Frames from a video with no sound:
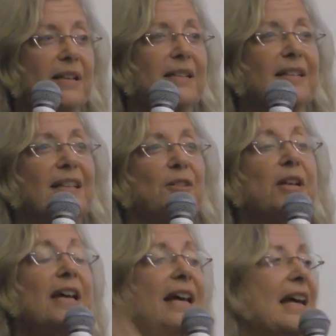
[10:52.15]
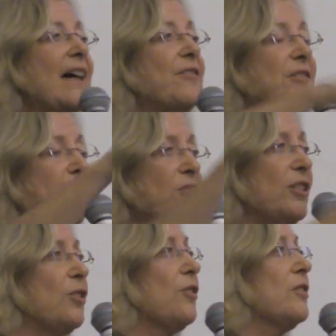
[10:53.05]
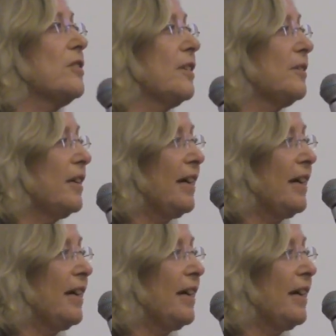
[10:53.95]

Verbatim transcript: And you know, I've especially noticed it